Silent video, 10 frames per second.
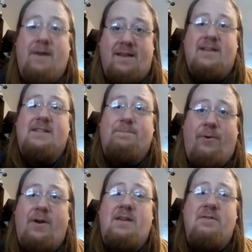By this
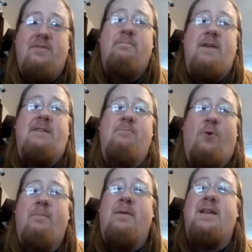point, you've made
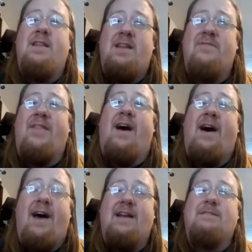more money than even the
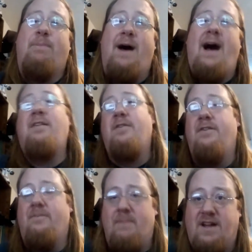highest pot
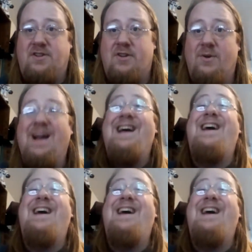could have made you,